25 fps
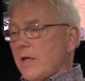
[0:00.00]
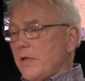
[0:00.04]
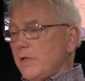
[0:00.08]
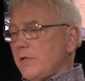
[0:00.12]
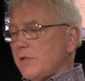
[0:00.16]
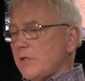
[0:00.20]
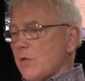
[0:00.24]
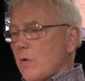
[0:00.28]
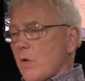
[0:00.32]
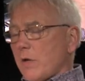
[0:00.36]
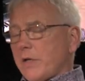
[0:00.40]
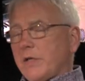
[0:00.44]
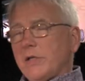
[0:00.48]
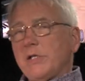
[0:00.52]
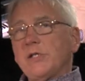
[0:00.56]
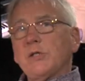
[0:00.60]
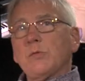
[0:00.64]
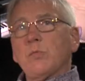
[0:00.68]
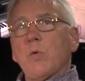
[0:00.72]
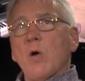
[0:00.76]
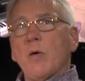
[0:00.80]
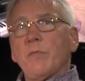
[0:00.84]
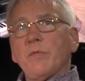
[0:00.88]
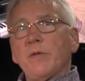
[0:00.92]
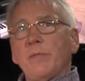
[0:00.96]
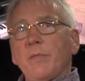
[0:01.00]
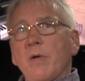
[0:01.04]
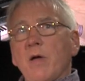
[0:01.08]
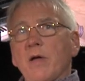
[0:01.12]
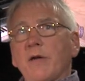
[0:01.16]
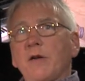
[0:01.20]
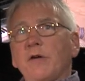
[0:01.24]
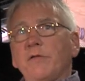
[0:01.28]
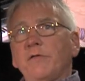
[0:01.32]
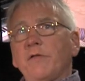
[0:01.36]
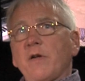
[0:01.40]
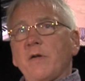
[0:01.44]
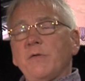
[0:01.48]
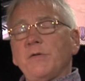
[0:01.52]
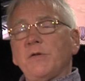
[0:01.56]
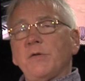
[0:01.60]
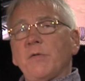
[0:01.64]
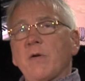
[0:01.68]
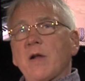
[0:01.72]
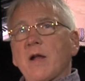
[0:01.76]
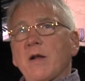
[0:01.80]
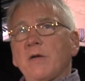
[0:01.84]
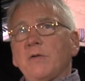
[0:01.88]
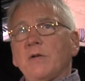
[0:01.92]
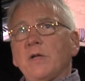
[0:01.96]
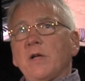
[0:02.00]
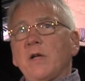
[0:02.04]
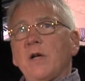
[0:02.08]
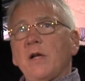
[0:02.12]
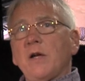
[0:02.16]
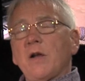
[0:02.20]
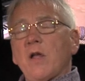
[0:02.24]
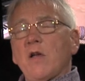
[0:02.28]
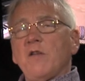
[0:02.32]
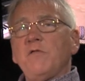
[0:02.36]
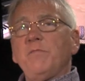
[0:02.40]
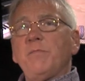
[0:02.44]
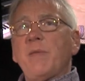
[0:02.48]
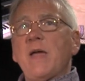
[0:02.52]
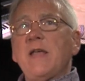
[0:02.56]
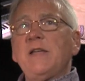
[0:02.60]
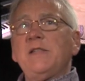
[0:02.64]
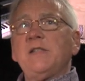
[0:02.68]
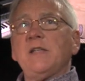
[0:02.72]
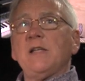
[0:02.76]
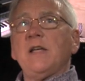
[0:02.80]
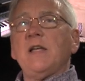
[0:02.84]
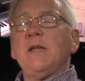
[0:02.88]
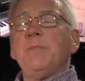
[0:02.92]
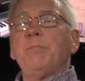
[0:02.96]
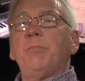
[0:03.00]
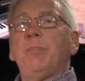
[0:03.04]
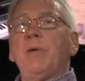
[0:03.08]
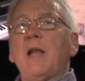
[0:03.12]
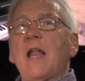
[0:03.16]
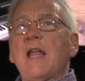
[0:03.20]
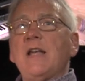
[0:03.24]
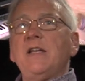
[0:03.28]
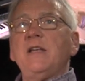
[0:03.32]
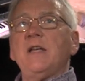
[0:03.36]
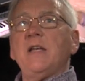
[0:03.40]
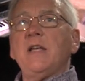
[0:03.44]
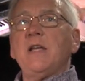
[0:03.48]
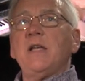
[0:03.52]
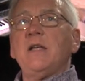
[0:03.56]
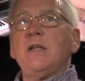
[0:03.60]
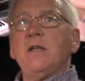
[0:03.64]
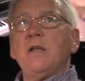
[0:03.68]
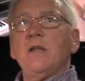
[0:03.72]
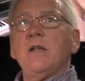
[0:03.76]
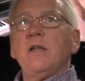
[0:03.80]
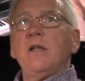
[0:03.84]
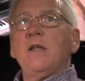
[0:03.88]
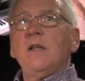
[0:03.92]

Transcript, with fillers: so I could swap the microphones around and I've basically blended